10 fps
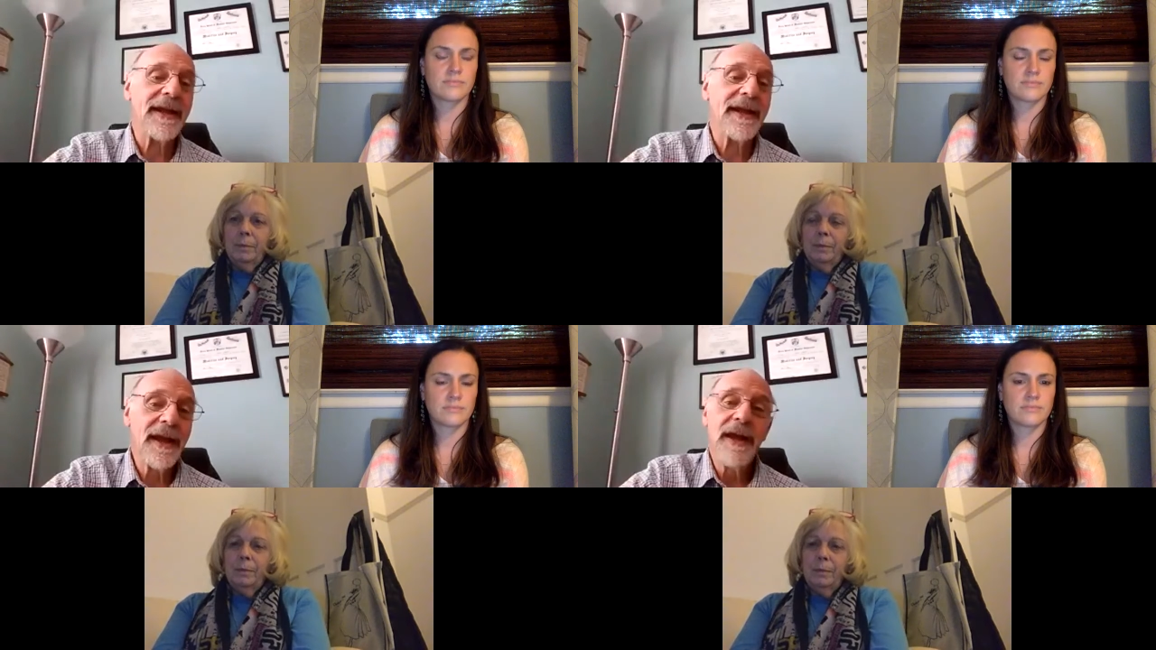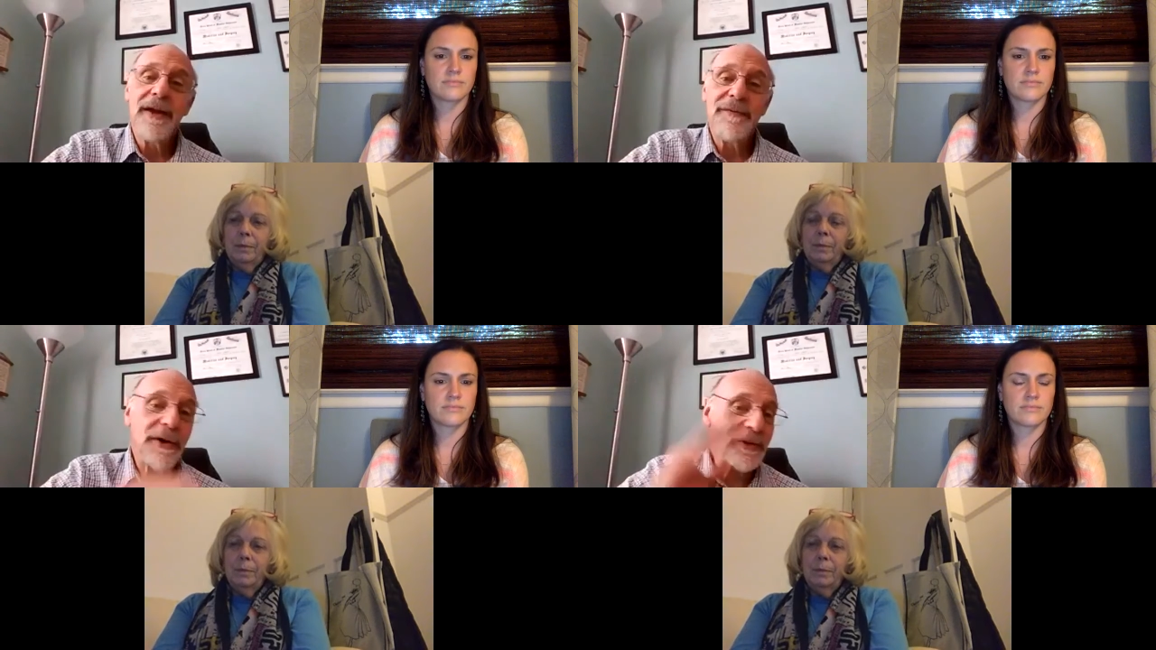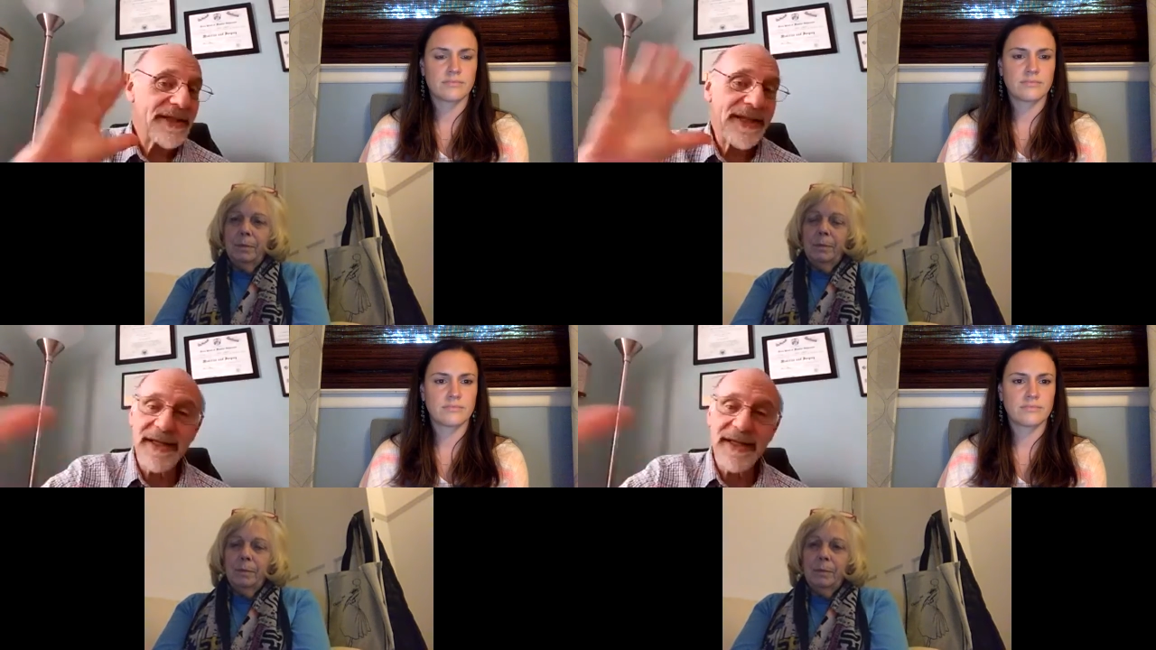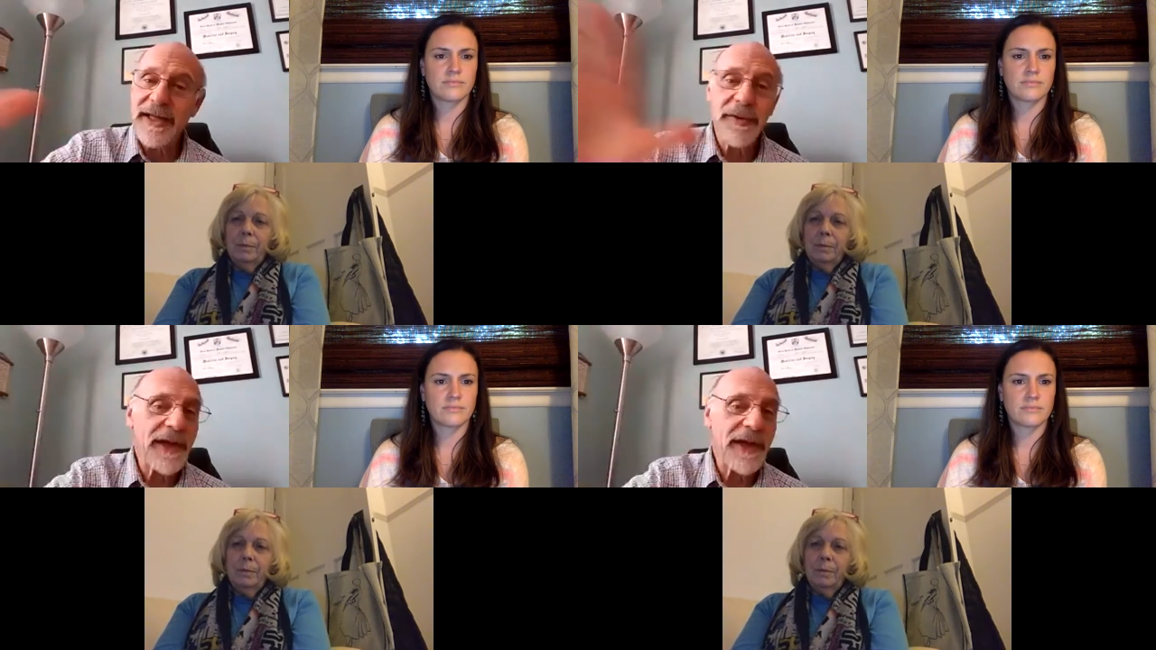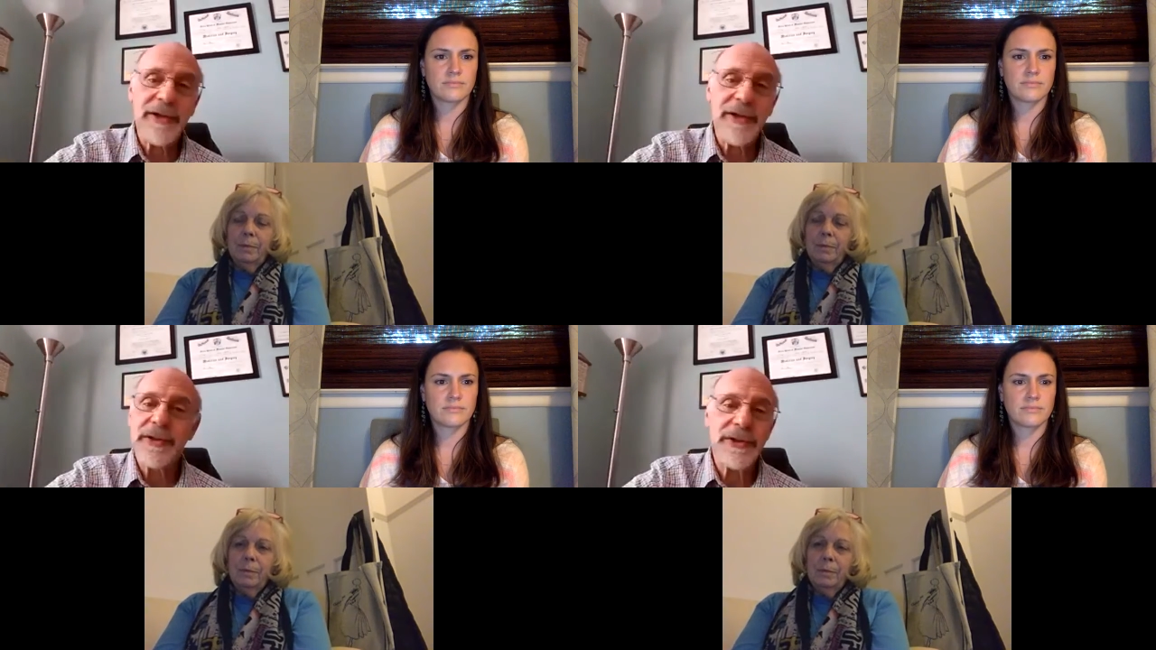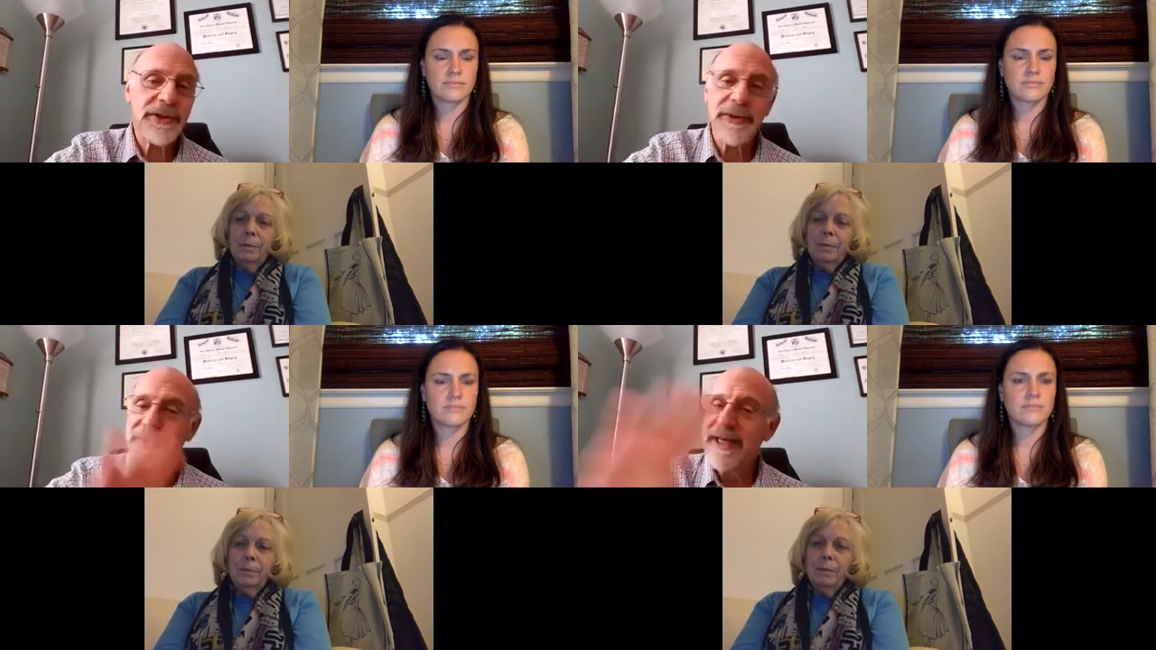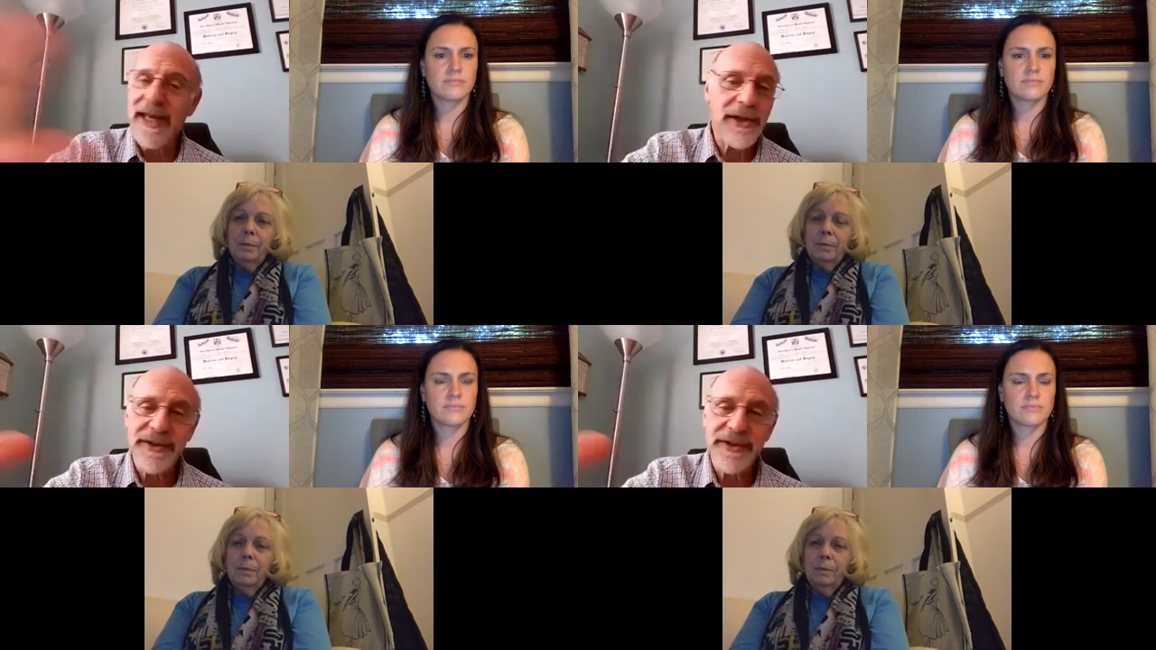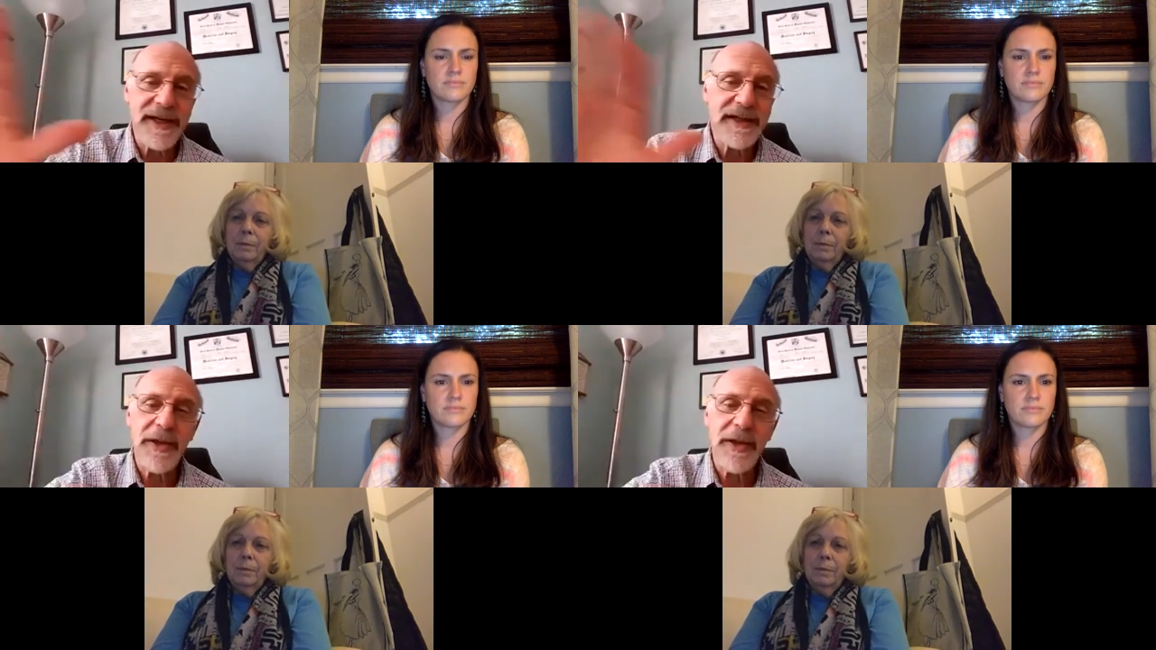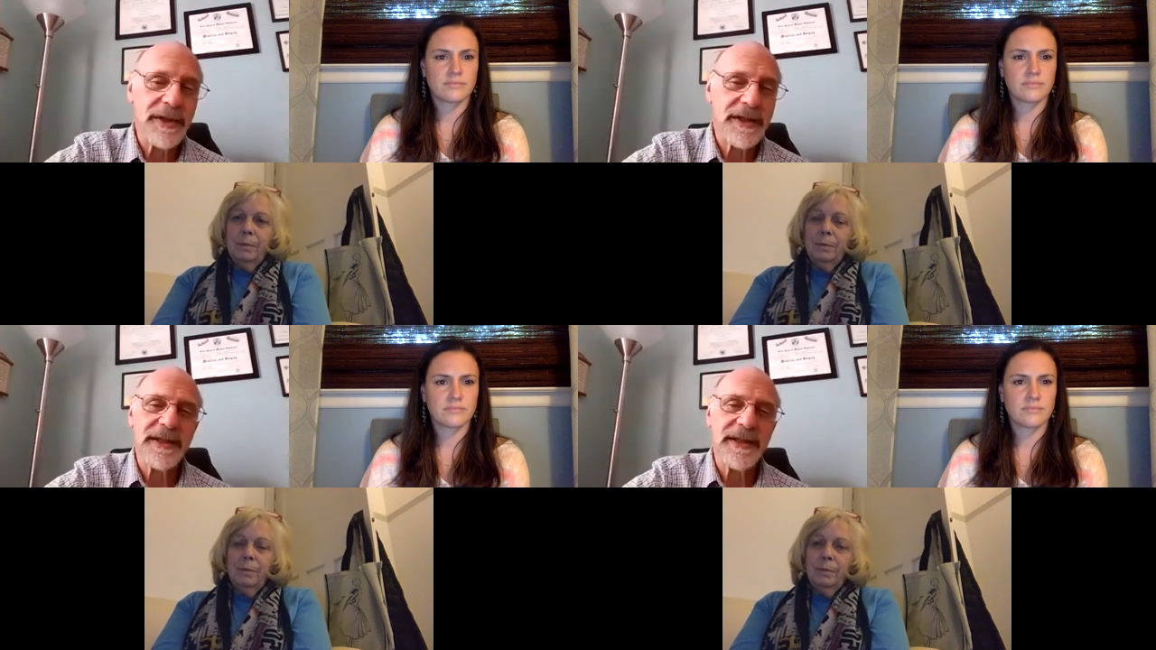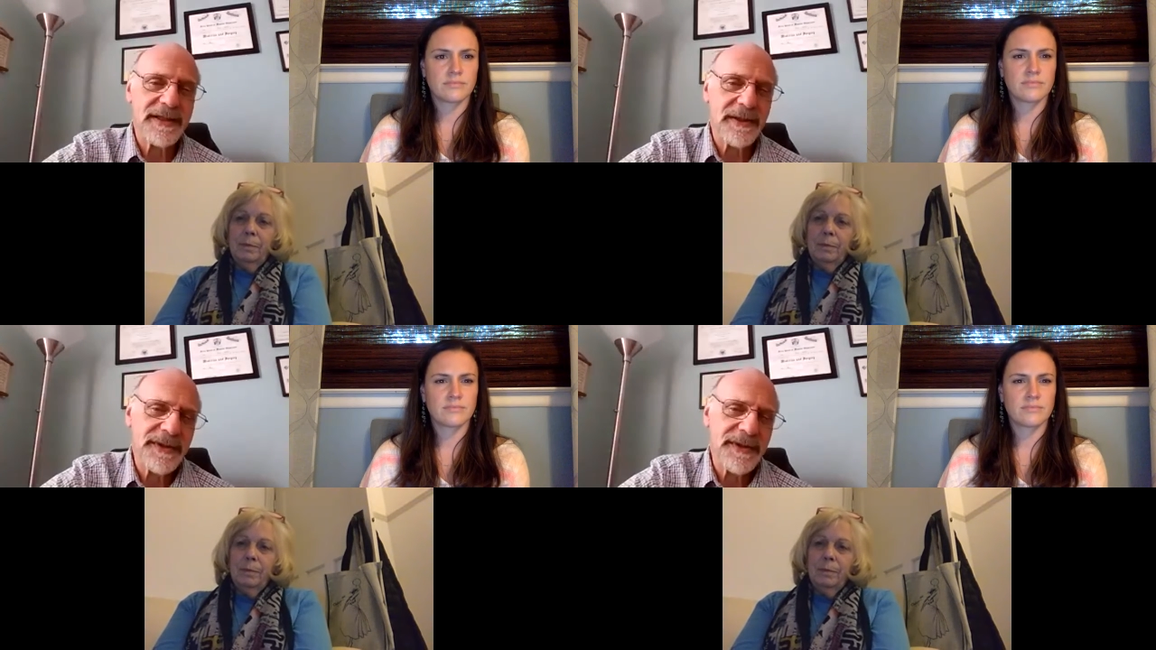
Speaker 1: mm-hmm, mm-hmm. versus other doctors who say those things don't exist.